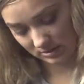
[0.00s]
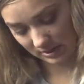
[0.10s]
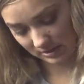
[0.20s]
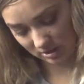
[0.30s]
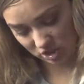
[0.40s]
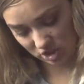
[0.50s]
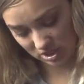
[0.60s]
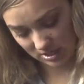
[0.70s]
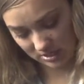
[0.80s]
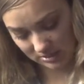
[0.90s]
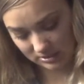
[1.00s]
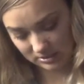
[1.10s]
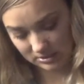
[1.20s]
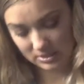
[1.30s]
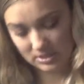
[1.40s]
kind of cheat
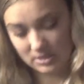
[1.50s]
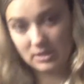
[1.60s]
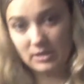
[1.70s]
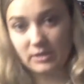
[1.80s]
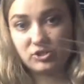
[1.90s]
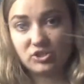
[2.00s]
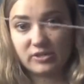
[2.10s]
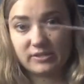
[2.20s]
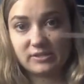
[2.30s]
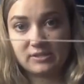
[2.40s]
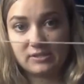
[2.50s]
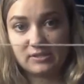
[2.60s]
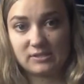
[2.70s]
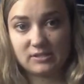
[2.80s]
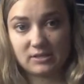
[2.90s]
and
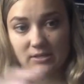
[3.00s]
just stick